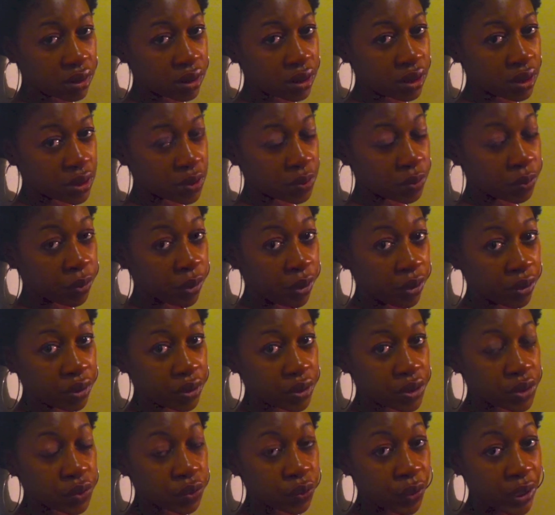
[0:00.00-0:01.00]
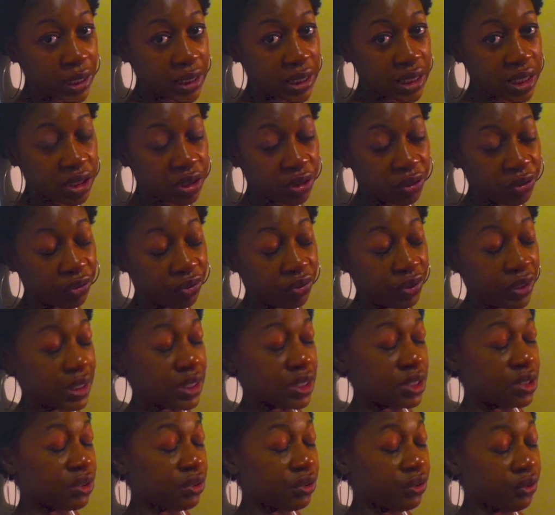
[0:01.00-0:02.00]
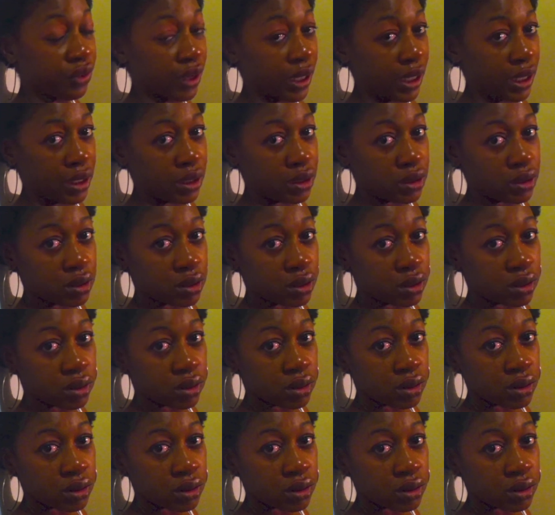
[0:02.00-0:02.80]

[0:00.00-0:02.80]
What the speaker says: These brothers raising their fists to fight,